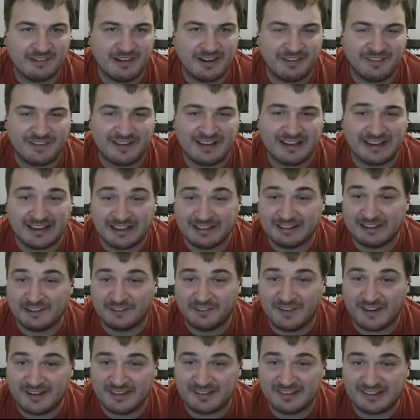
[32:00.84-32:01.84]
graphical
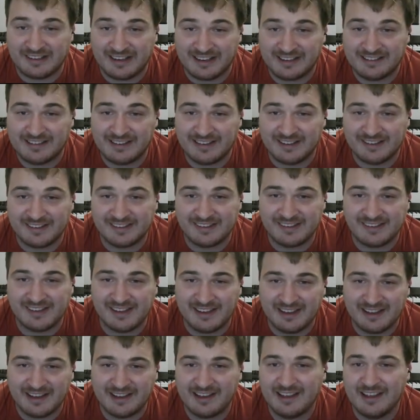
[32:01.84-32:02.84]
interface, like this
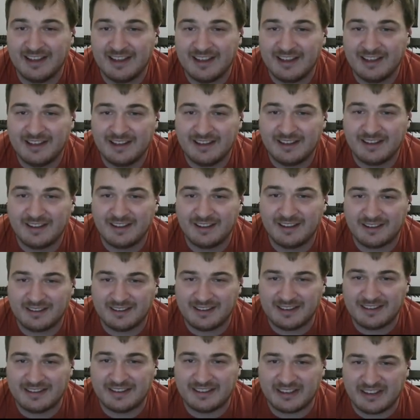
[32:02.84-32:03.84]

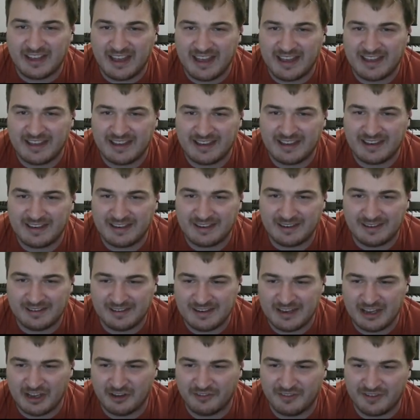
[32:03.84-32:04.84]
GTK
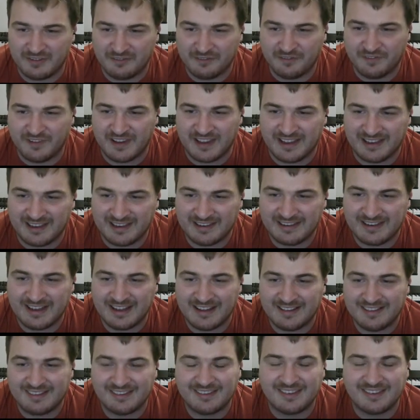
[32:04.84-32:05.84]
neovim thing
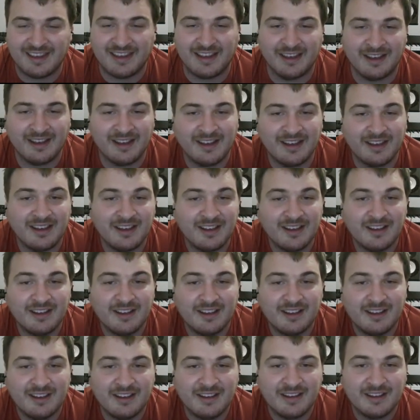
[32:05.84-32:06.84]
that
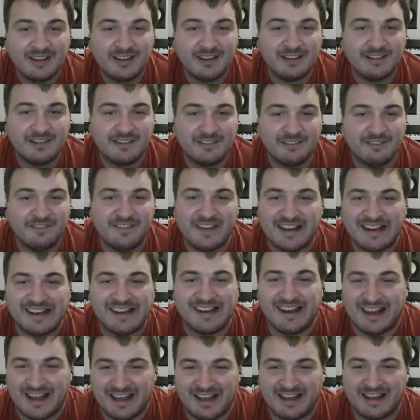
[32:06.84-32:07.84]

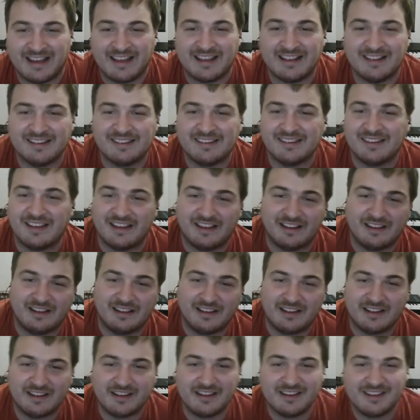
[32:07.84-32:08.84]
Ville, a
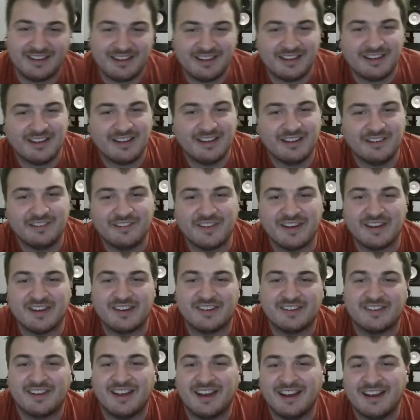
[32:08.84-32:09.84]

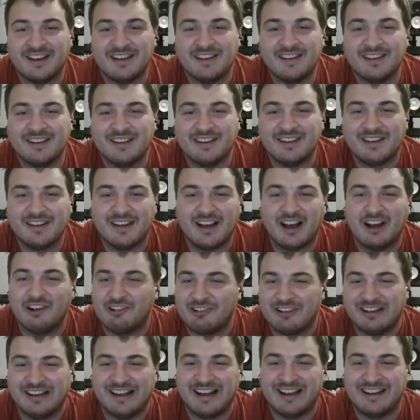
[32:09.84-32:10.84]
Finnish guy,
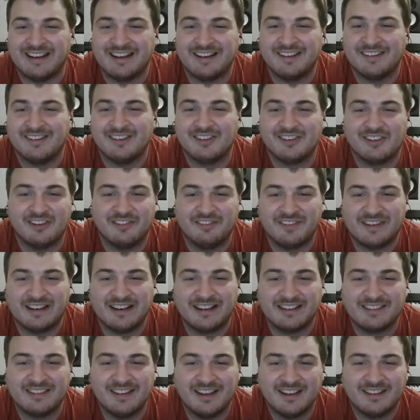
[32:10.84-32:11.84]
Haukulainen, something
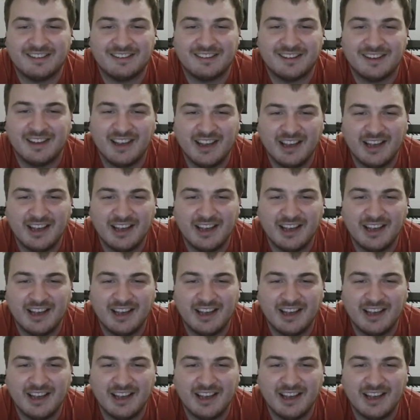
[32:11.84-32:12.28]
like that.